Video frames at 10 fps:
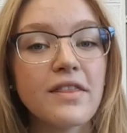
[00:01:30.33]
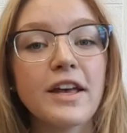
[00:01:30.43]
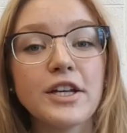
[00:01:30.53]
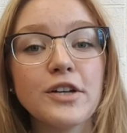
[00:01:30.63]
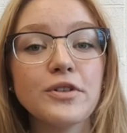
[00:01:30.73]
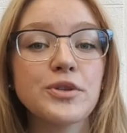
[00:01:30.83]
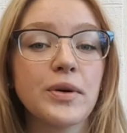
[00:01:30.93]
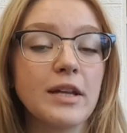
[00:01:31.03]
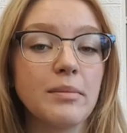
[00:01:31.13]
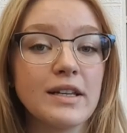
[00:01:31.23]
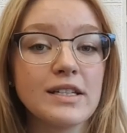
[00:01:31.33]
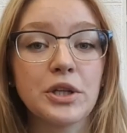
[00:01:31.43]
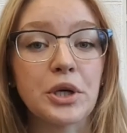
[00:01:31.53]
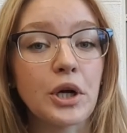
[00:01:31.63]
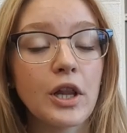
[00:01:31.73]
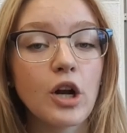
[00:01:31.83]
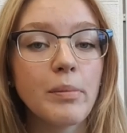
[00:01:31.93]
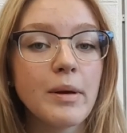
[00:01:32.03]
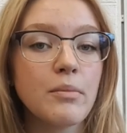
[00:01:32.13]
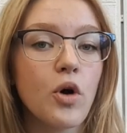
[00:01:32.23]
Thank you for joining me to learn a
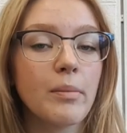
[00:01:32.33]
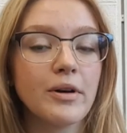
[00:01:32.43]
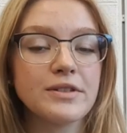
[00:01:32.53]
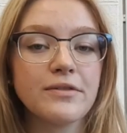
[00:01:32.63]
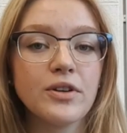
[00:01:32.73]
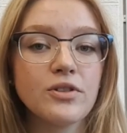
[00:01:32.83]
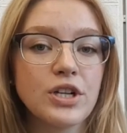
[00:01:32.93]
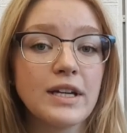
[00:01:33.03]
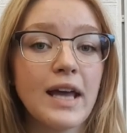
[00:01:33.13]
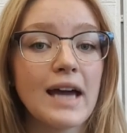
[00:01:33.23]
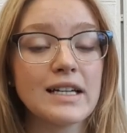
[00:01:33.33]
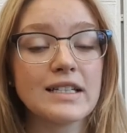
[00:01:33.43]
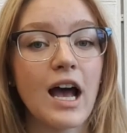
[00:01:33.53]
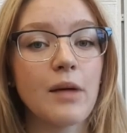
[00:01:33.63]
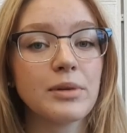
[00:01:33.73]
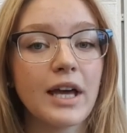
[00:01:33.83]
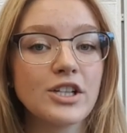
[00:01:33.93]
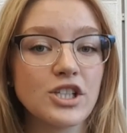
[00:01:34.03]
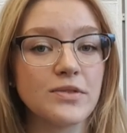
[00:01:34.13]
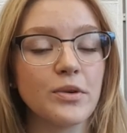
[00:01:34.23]
little bit more about diffusion and its
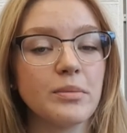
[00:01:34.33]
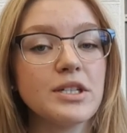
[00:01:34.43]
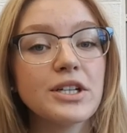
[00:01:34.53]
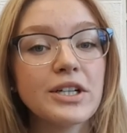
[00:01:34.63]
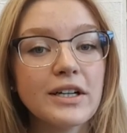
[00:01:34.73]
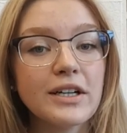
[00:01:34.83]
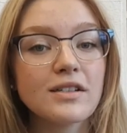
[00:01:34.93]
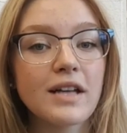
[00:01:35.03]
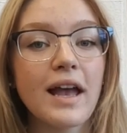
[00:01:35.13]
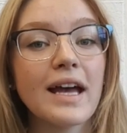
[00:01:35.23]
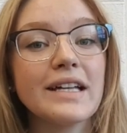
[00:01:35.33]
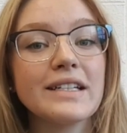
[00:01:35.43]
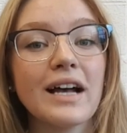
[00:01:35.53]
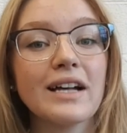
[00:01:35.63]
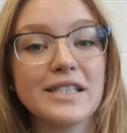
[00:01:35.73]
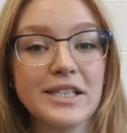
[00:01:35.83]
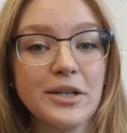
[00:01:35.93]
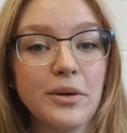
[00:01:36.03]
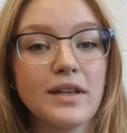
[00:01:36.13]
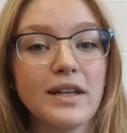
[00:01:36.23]
applications for materials, and I'll
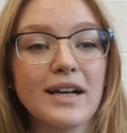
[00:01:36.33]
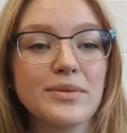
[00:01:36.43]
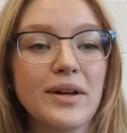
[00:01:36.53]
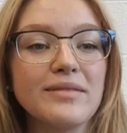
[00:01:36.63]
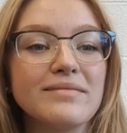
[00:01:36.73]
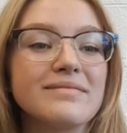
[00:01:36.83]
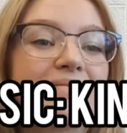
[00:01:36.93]
see you on the next one.